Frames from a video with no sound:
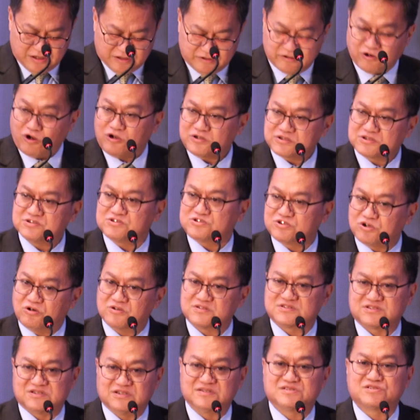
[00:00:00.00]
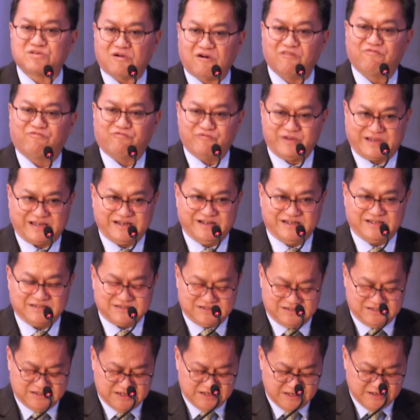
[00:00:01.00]
not sources of
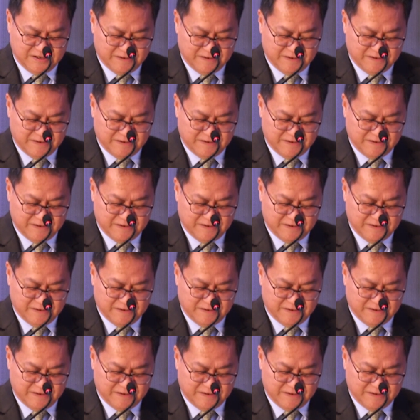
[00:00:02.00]
weakness.